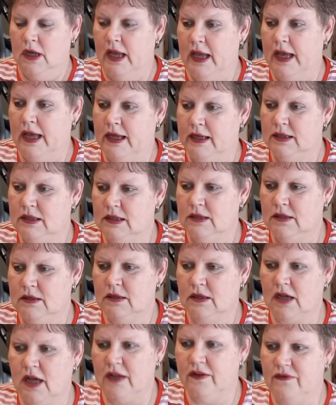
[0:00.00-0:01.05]
and
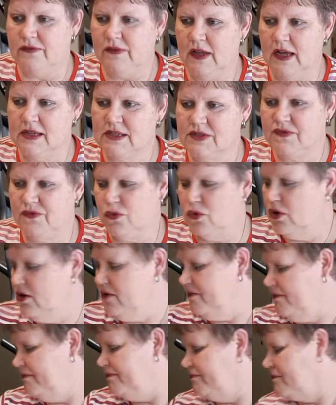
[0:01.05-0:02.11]
got floss
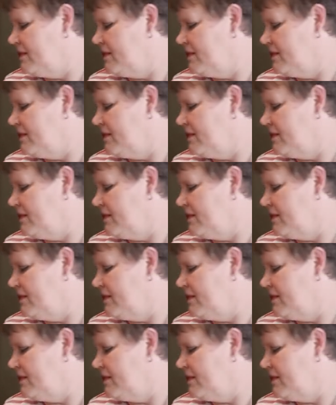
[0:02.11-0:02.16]
for.